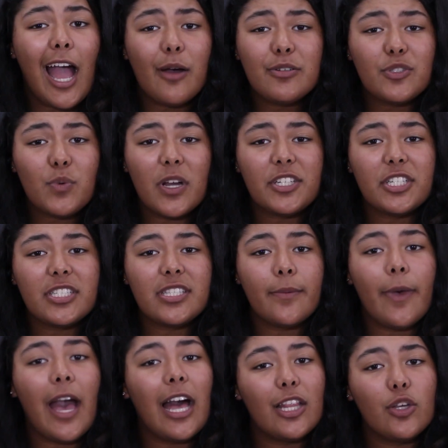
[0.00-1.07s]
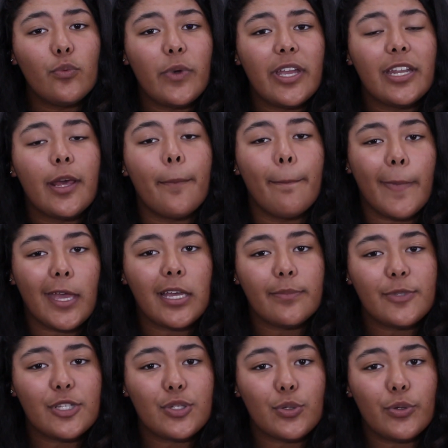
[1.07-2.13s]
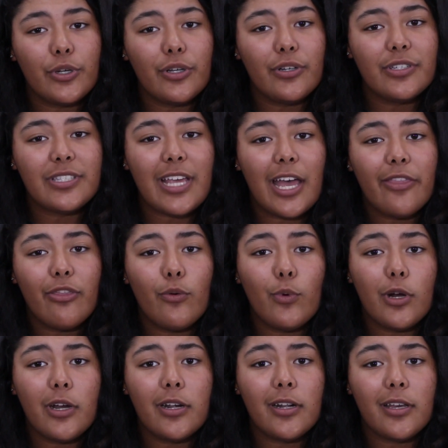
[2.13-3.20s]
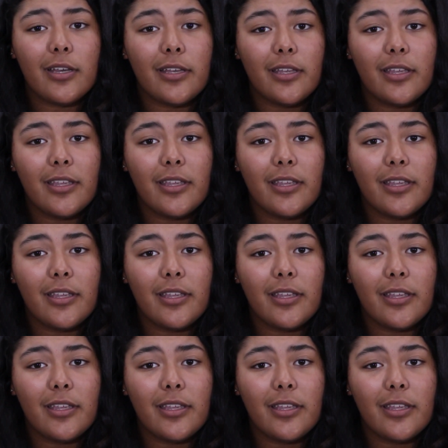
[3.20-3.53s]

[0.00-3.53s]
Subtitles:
I was watching some Halloween makeup tutorials and the word